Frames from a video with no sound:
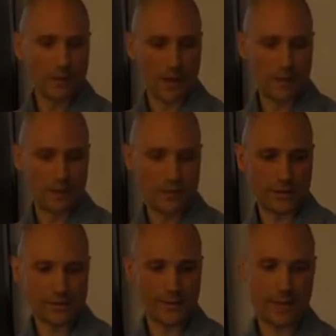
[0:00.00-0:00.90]
And it
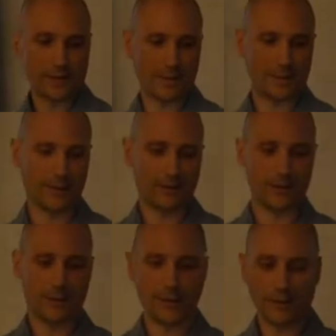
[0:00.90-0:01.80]
turns out
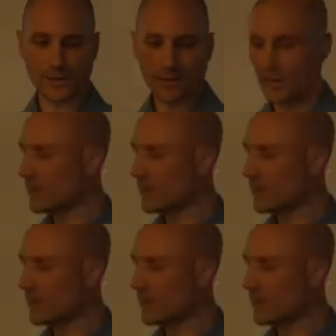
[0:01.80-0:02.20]
that signatures in